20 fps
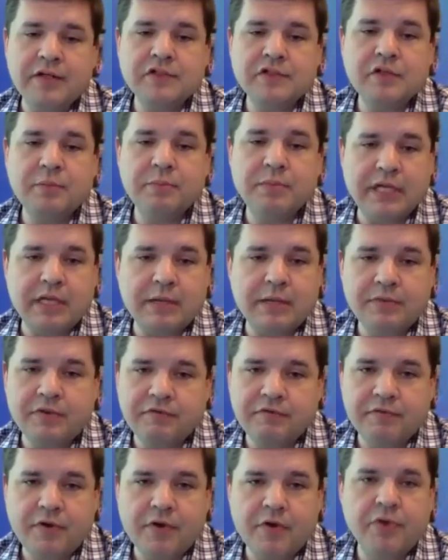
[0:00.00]
So pick up the
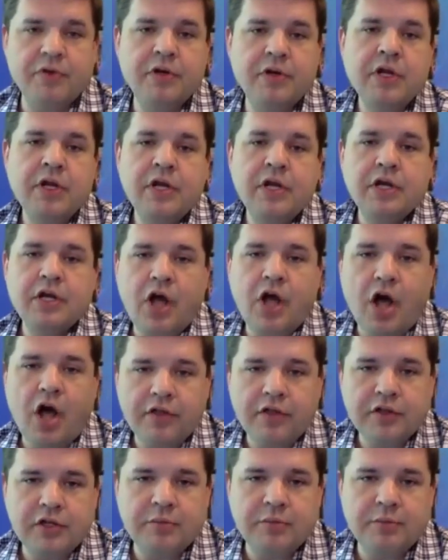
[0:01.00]
phone, call
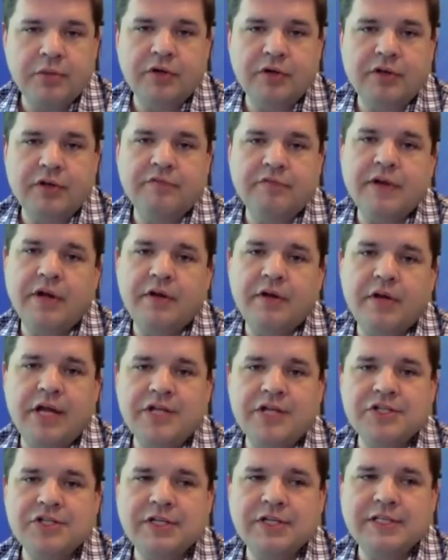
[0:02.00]
the community
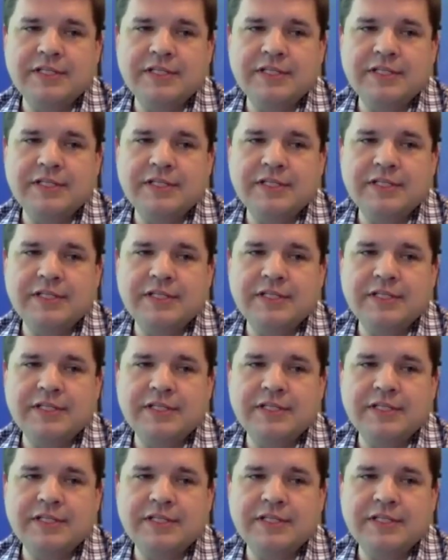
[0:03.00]
foundation,